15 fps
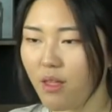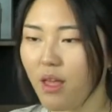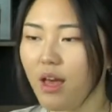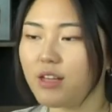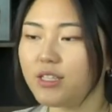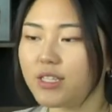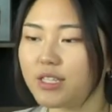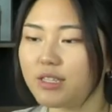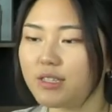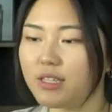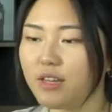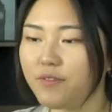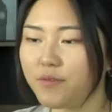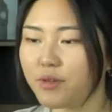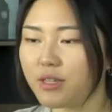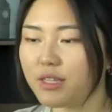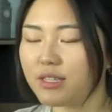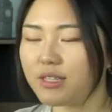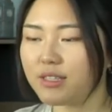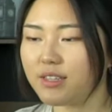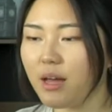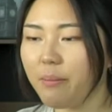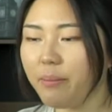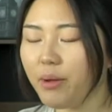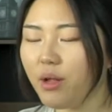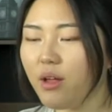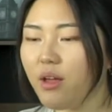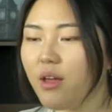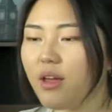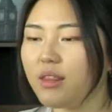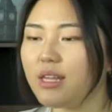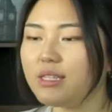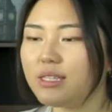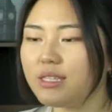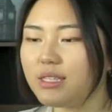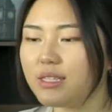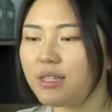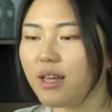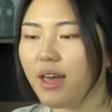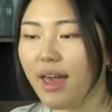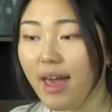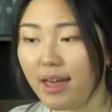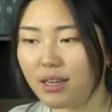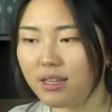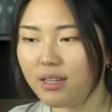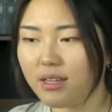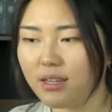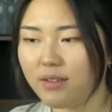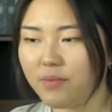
As you can see for this example, this is N,